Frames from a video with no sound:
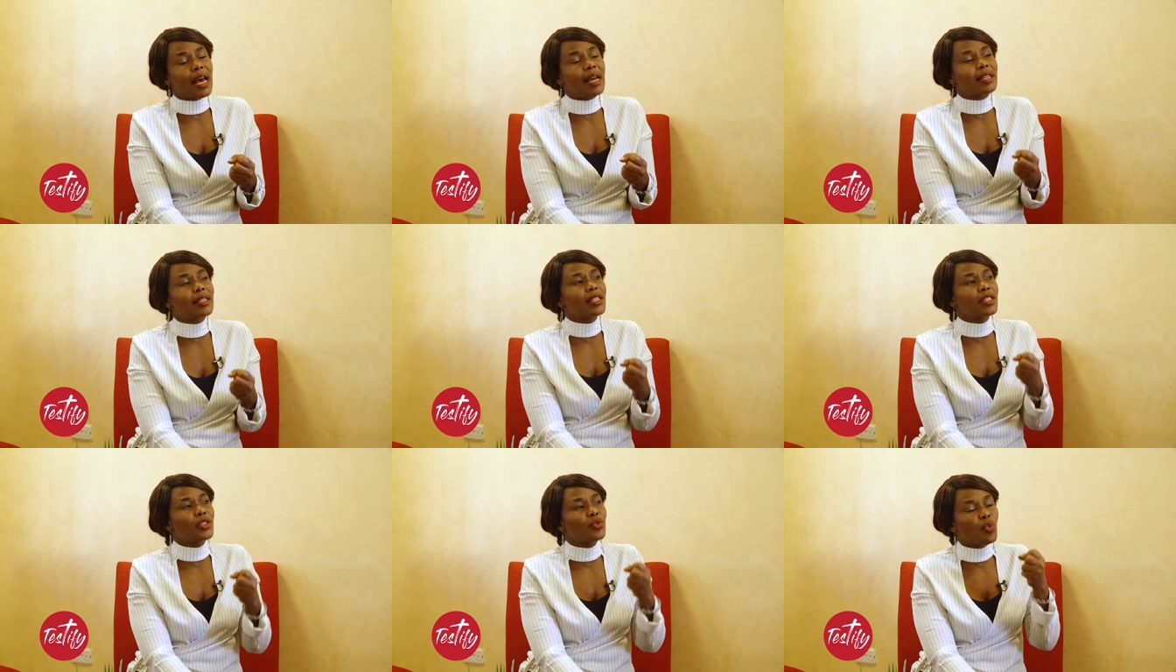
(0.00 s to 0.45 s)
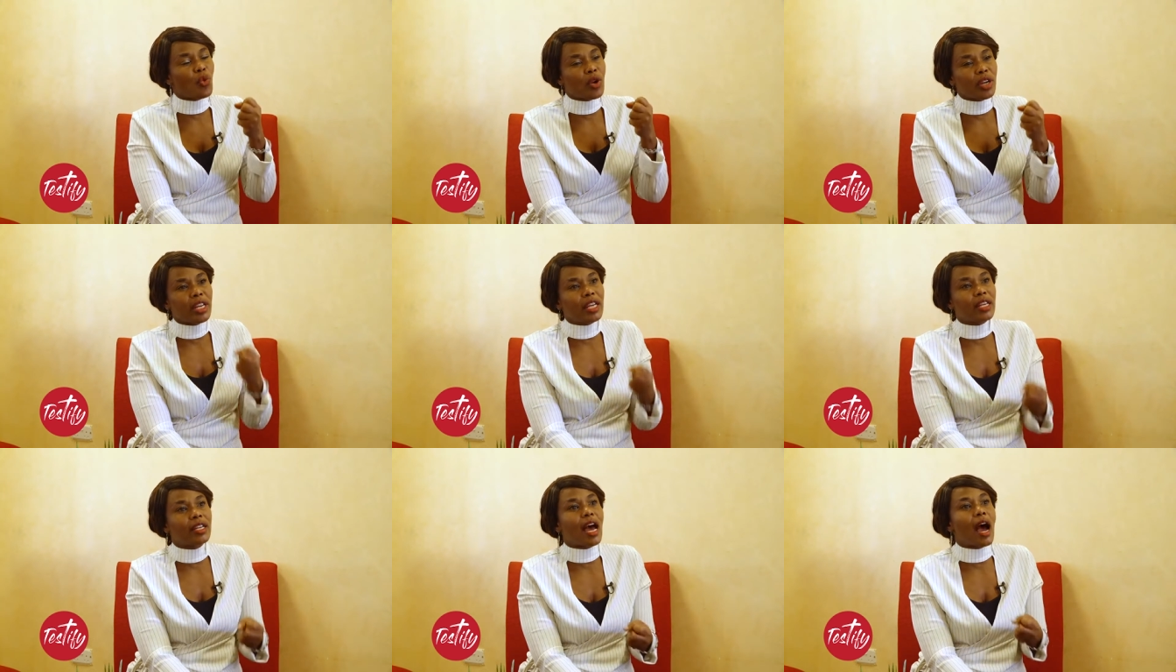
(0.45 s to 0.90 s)
I just
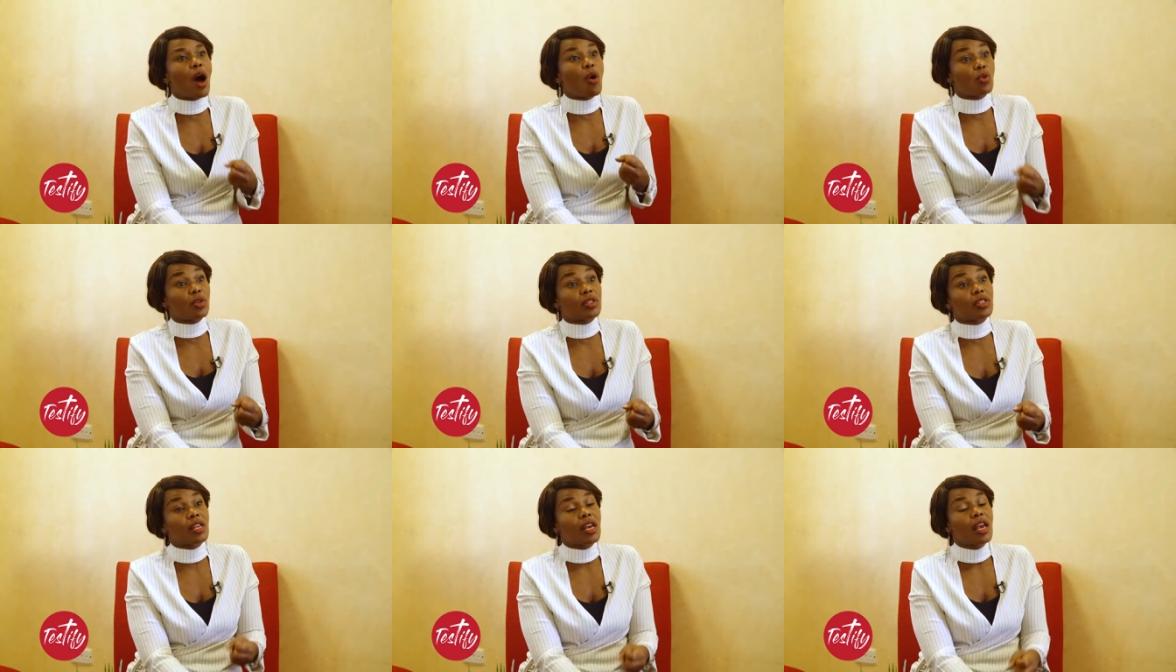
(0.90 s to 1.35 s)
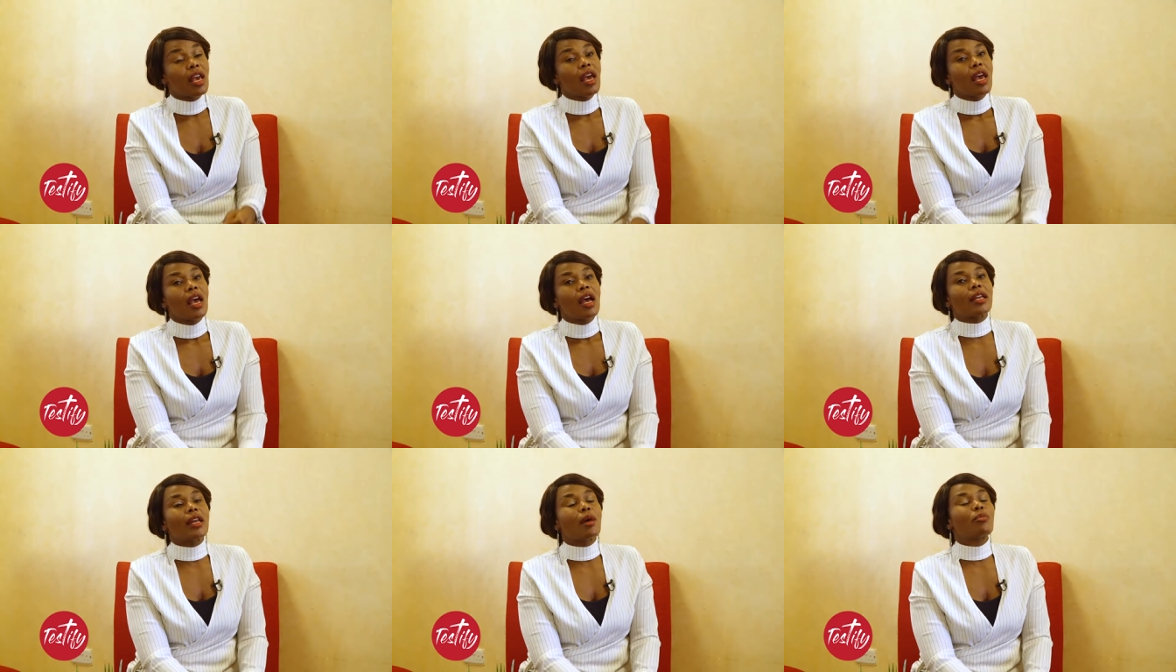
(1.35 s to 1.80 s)
wandered out,
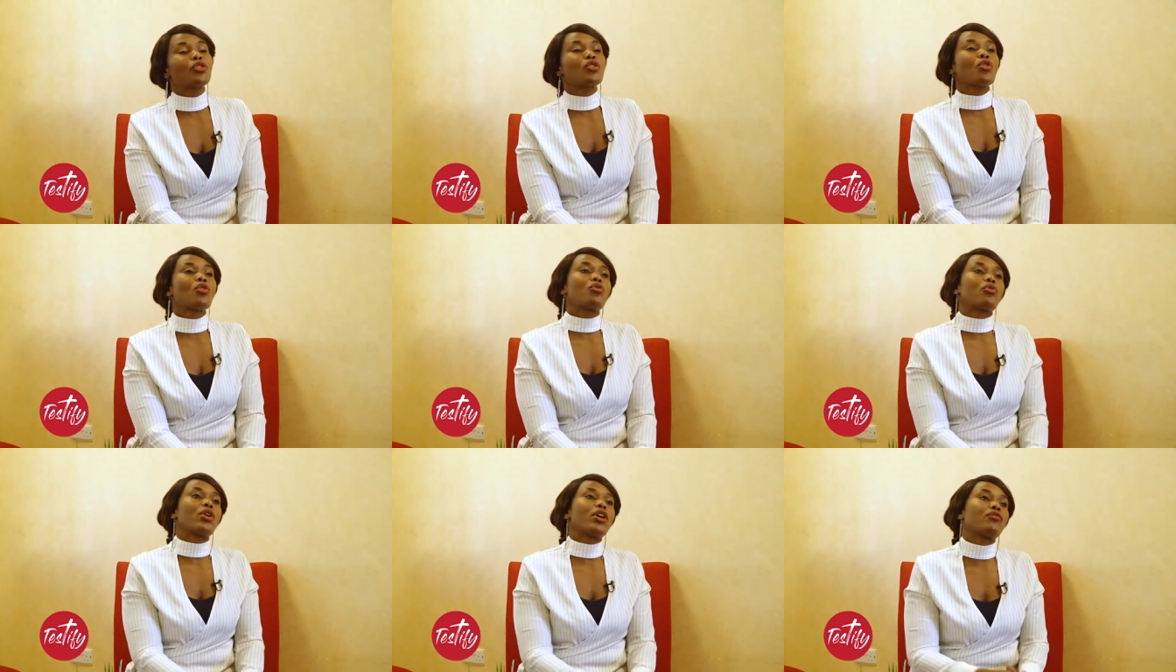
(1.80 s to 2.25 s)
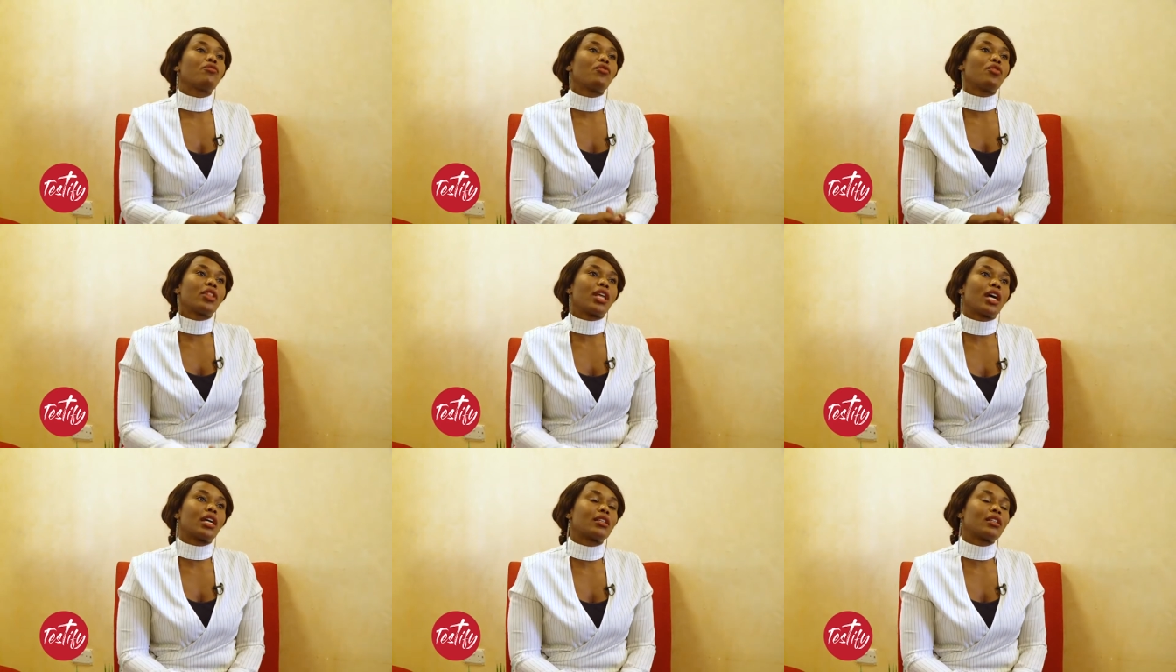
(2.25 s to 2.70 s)
and I'm so
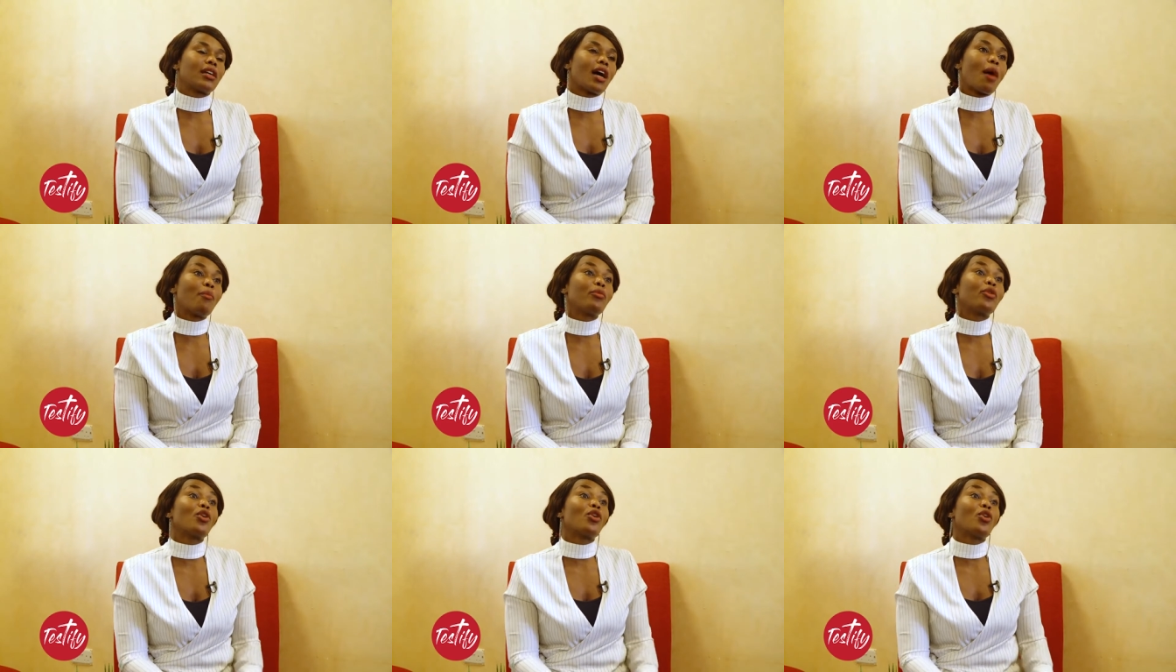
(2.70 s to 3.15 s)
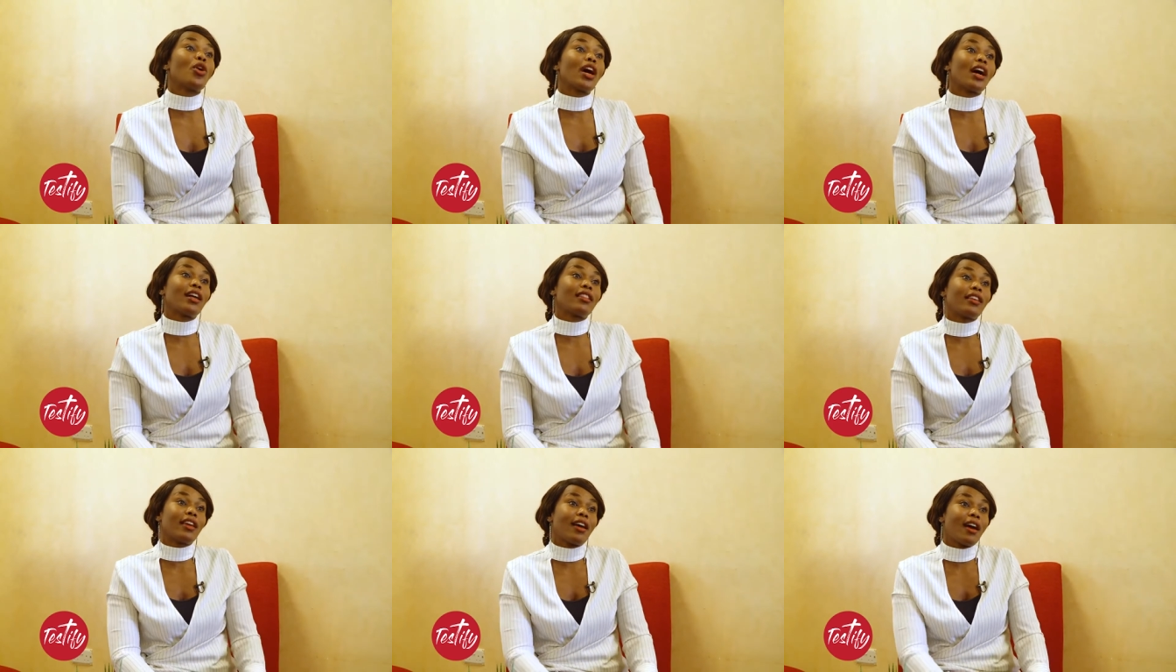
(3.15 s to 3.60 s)
grateful that I'm no
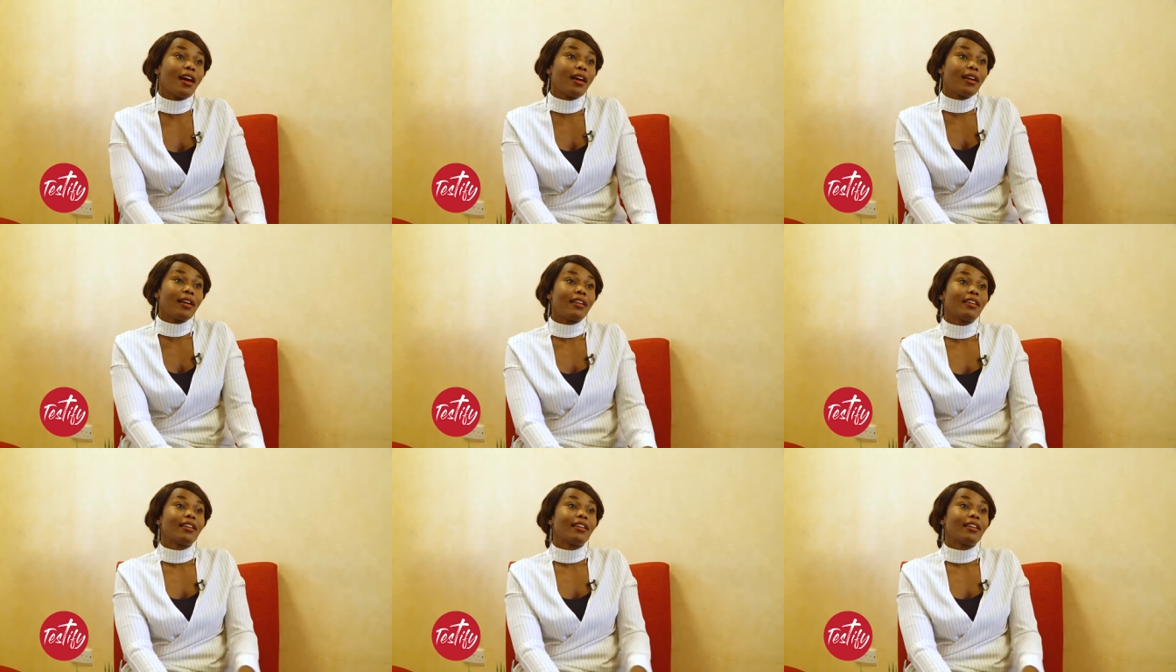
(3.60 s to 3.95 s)
longer there,